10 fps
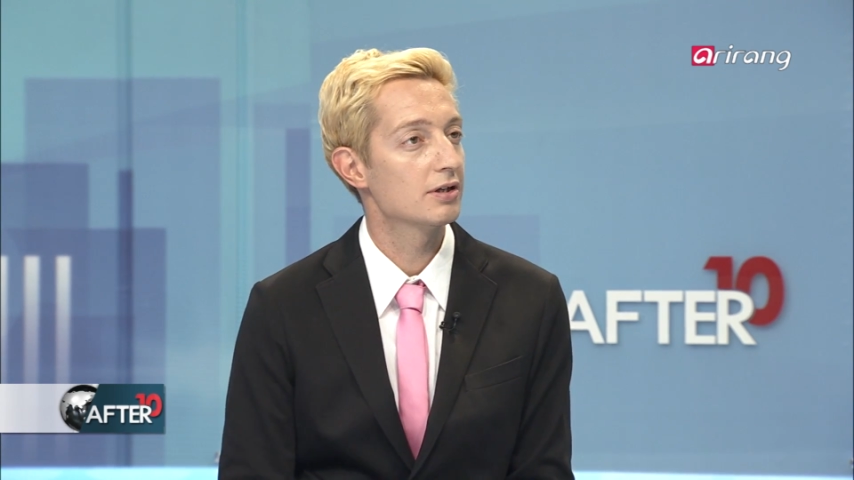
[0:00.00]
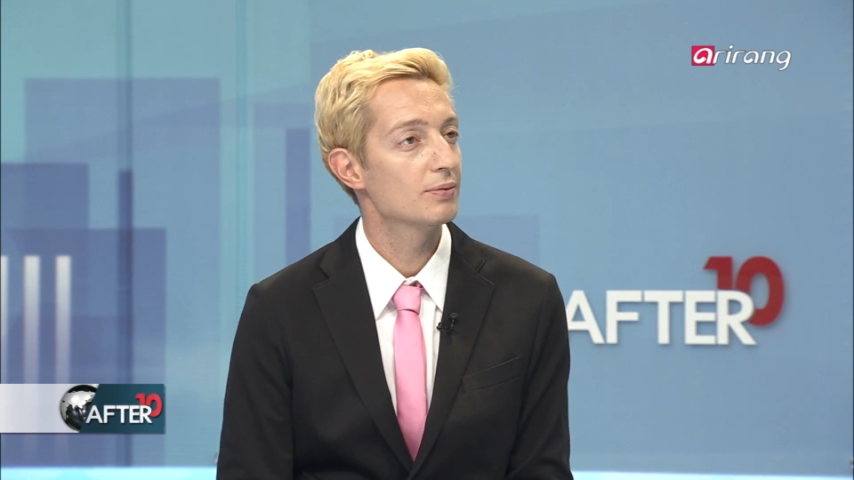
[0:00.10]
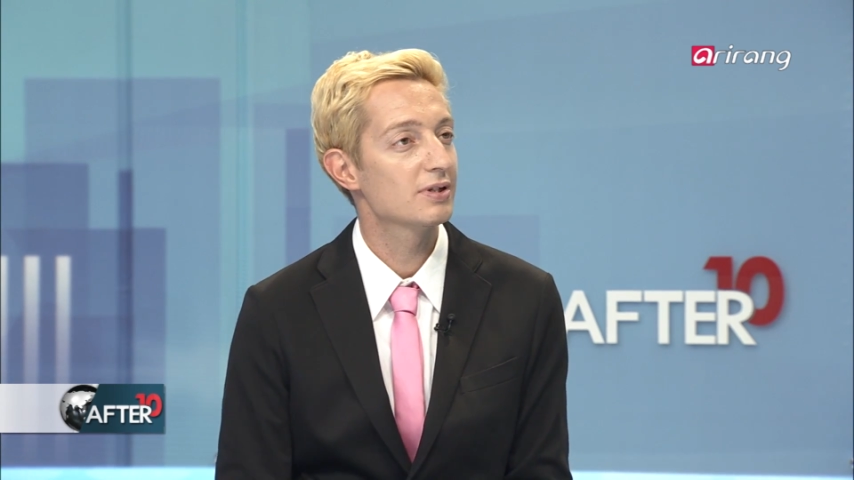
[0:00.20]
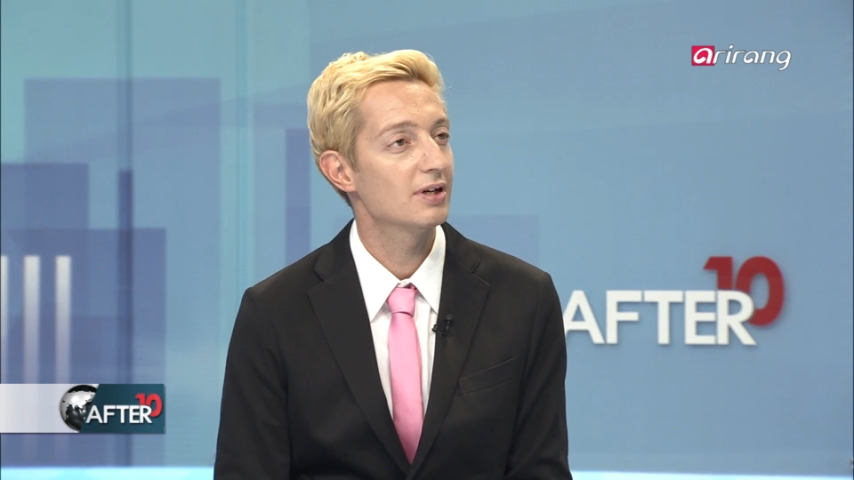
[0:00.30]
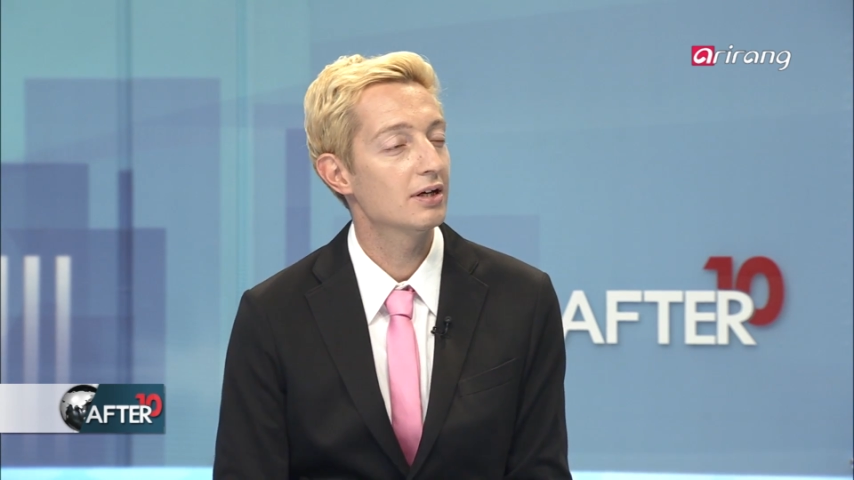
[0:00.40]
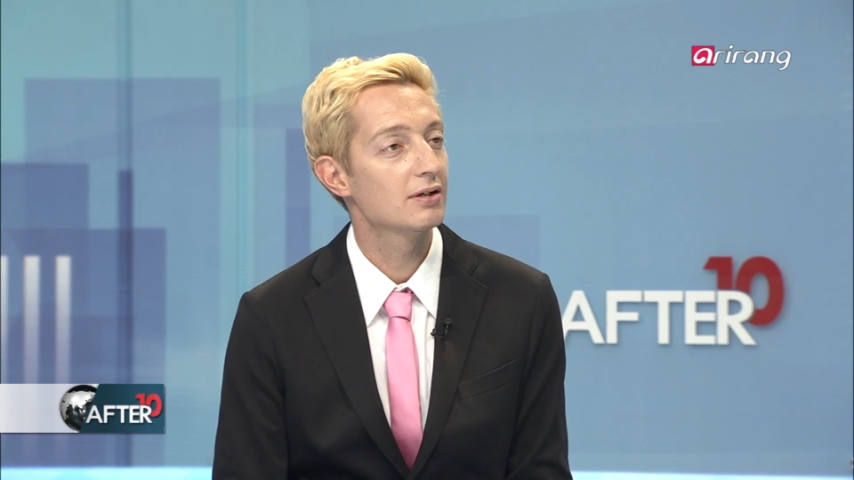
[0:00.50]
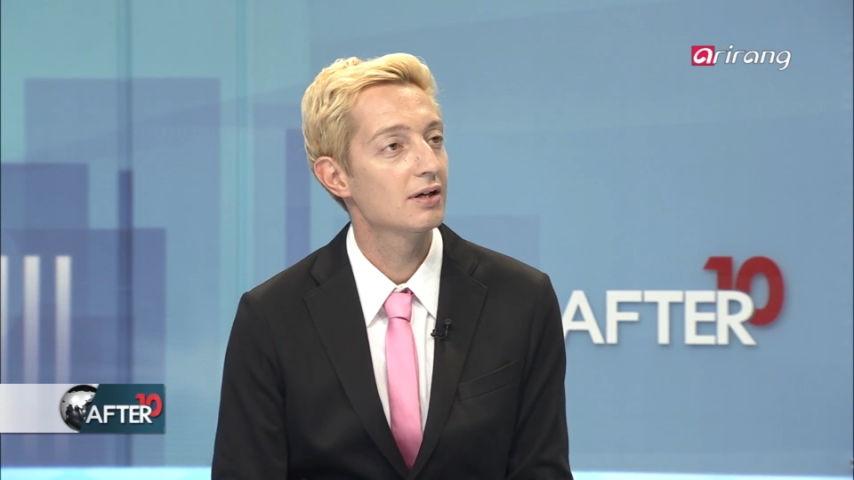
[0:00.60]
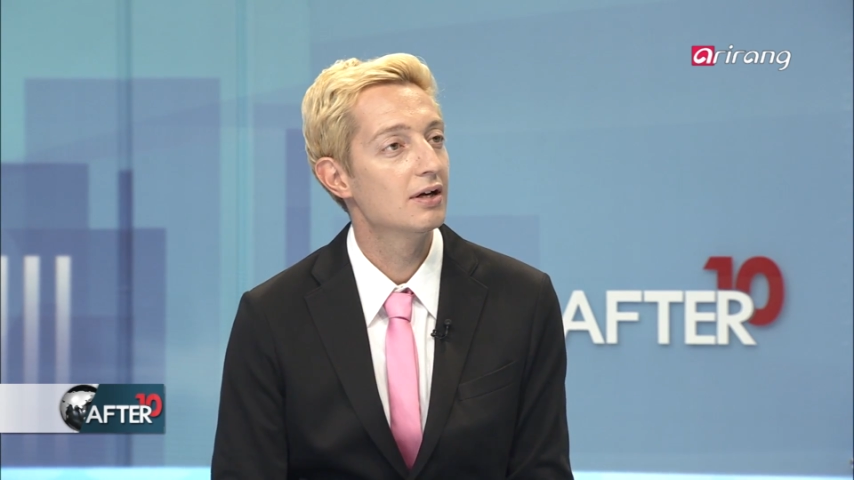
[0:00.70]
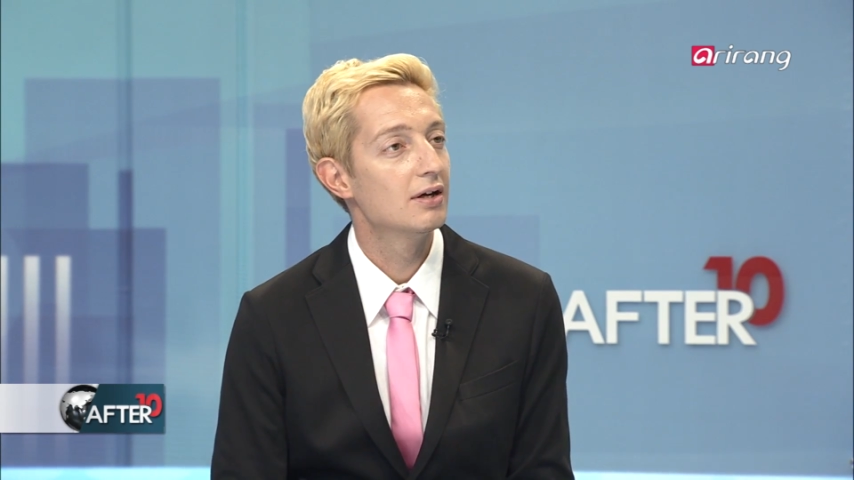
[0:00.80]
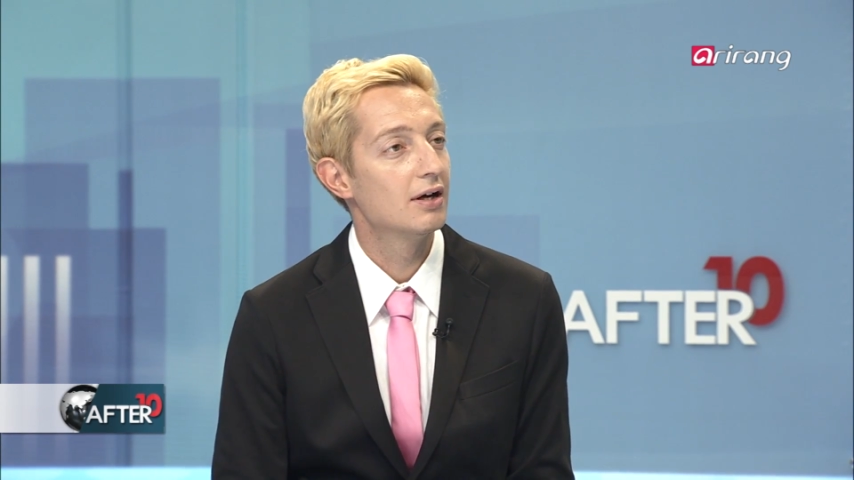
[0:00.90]
He was saying,
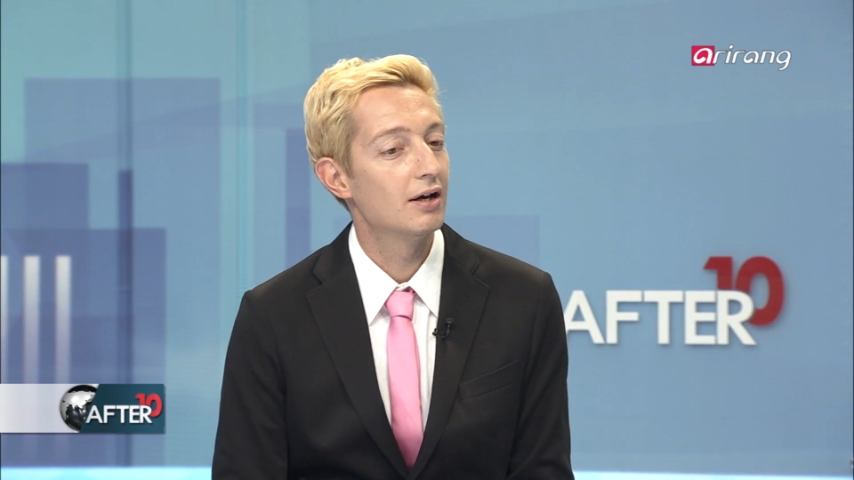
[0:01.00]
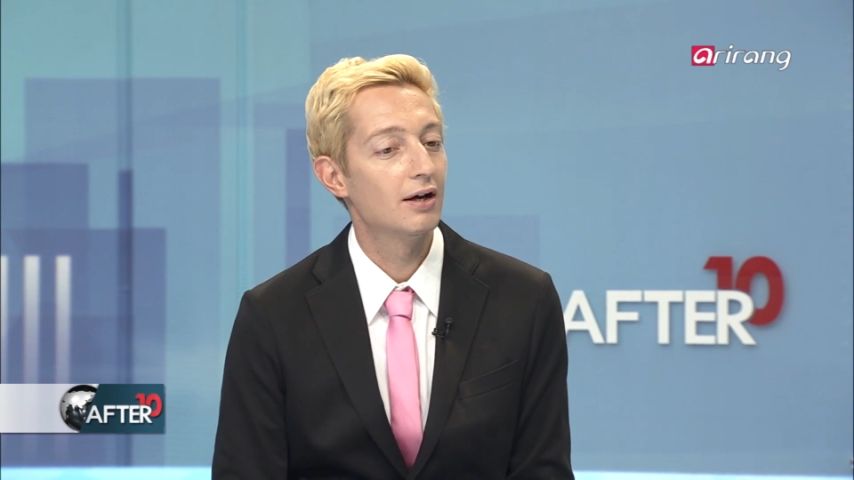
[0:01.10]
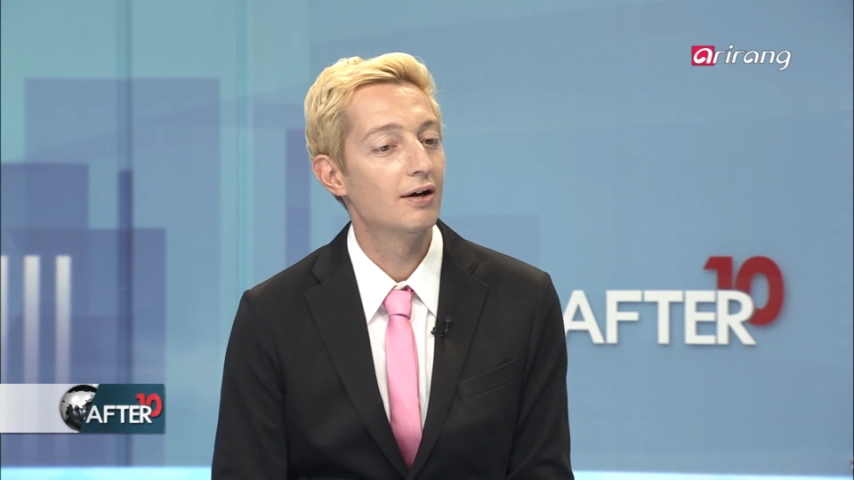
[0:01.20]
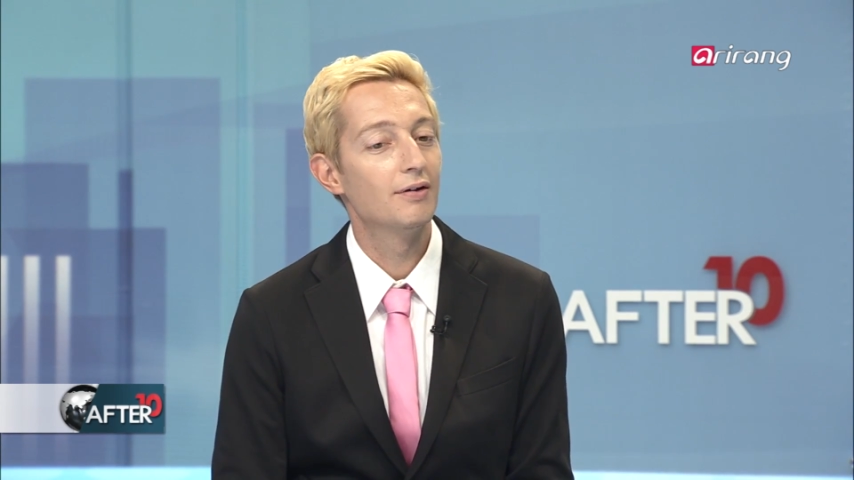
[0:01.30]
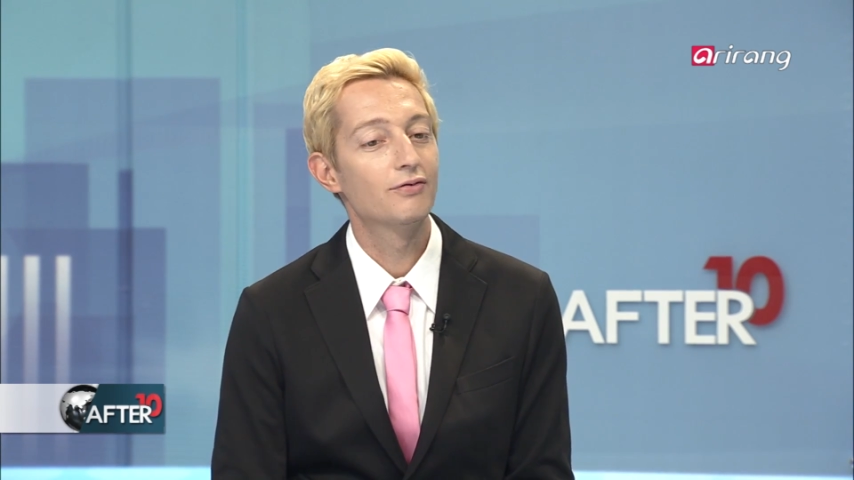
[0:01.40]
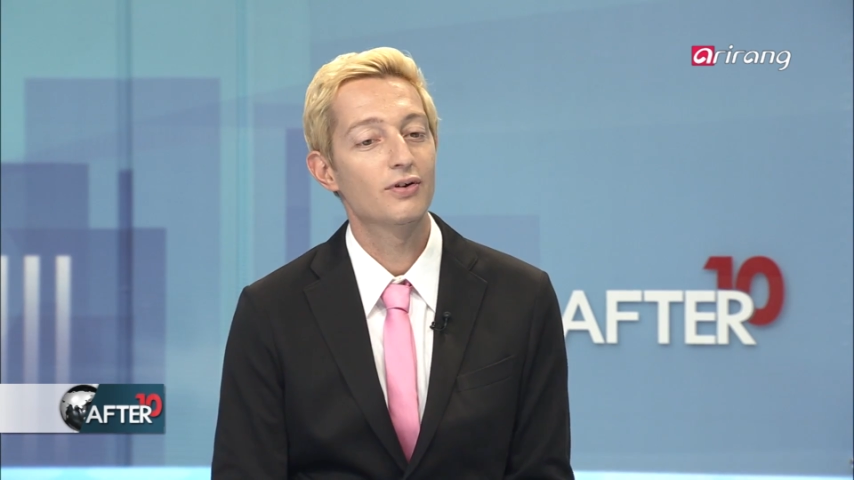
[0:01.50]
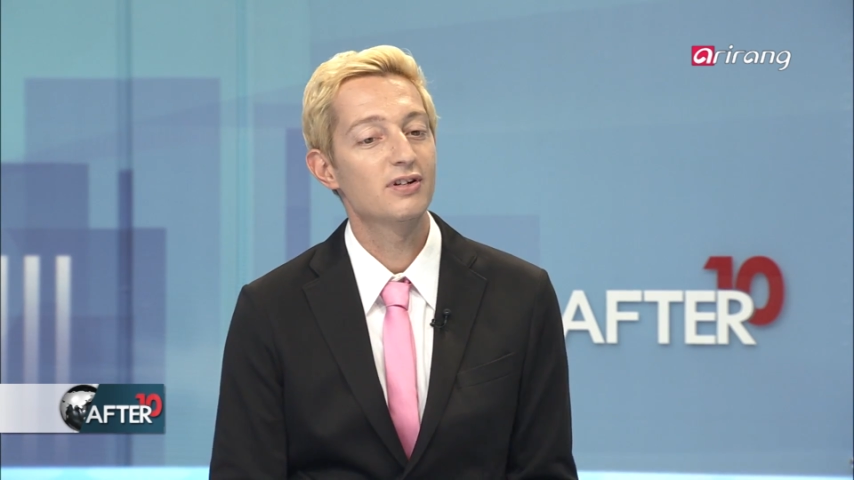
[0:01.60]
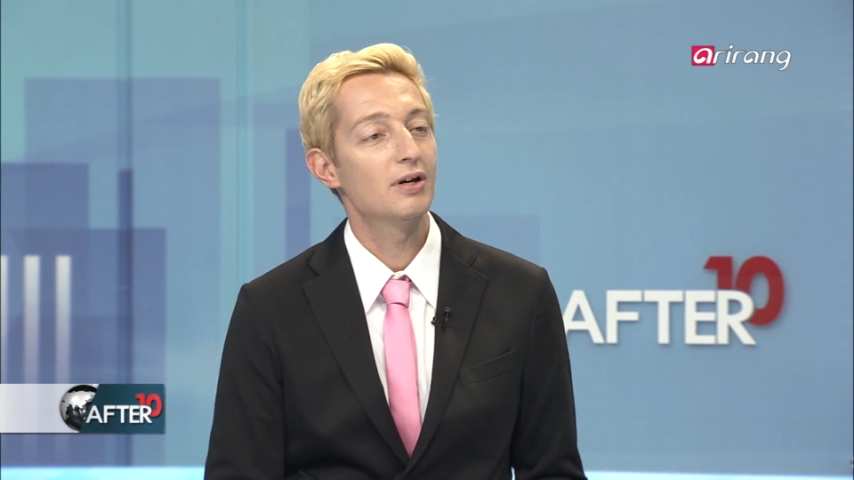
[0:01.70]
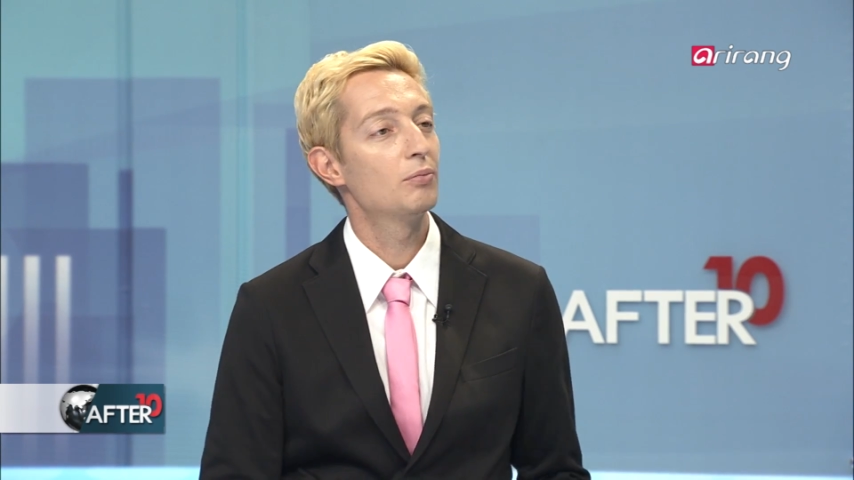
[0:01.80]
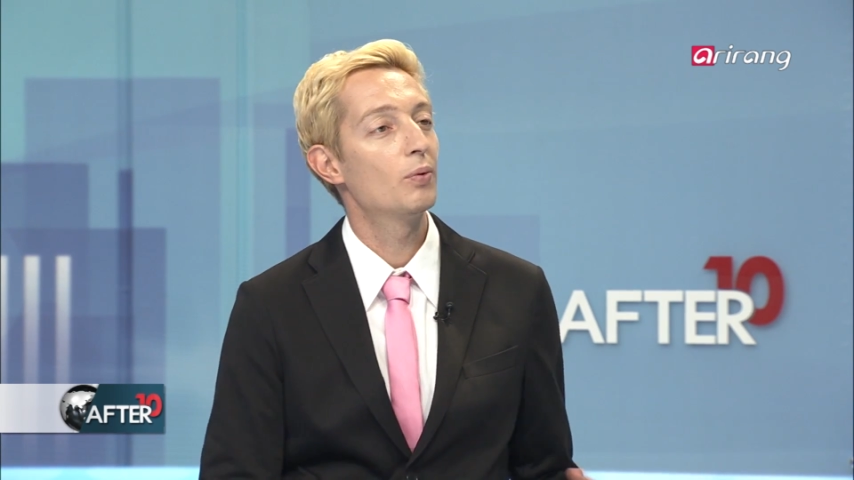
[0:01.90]
for
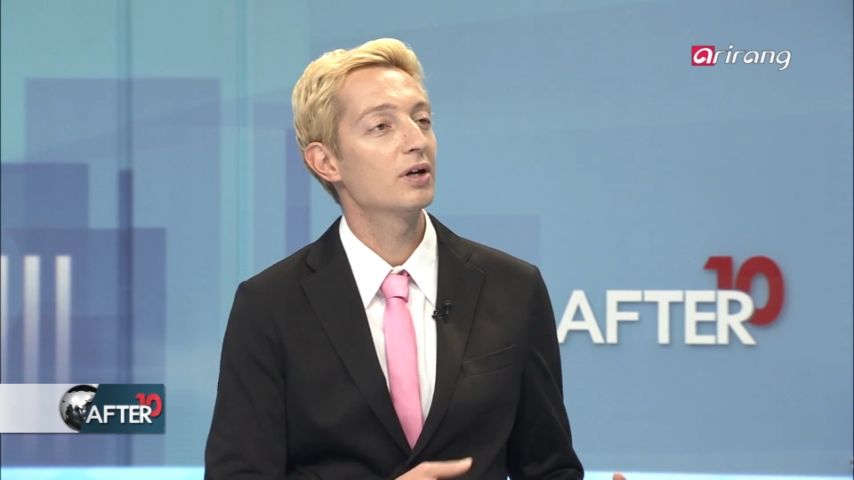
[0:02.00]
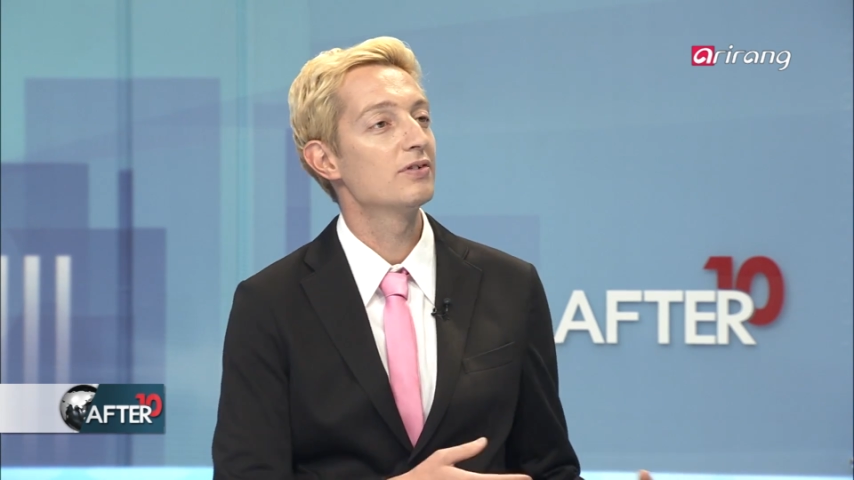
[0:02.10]
example, one